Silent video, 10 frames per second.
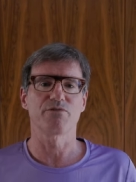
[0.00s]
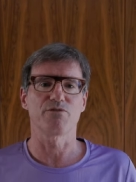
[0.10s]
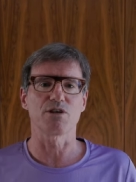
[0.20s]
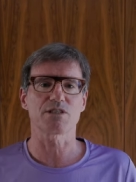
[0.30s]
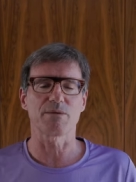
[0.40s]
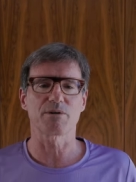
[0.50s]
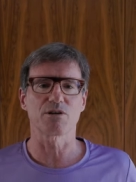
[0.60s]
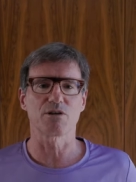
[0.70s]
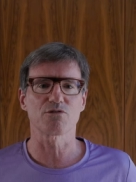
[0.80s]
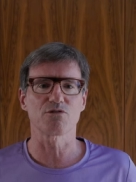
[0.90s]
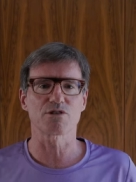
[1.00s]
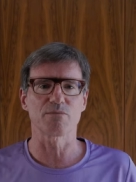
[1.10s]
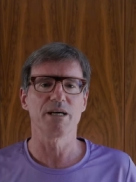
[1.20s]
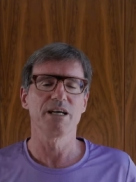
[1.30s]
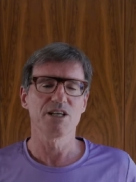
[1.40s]
First, I'm going to go through
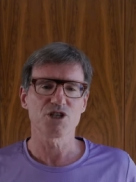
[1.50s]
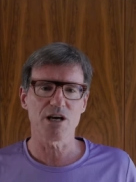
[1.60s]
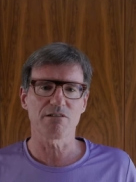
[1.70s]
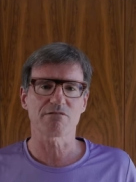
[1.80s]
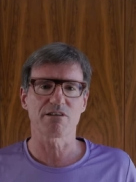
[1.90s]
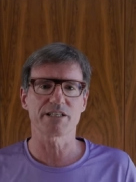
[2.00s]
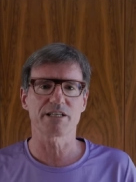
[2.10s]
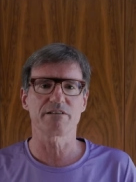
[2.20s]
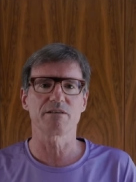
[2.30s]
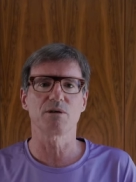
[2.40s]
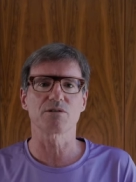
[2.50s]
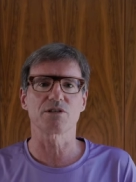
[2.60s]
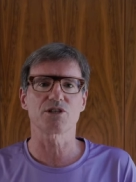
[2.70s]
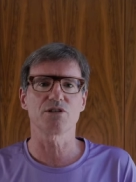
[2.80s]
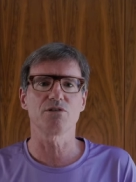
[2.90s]
some general criteria on both of the
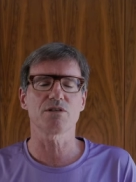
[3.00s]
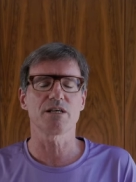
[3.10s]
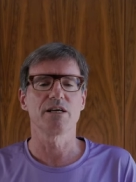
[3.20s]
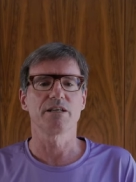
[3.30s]
shoes,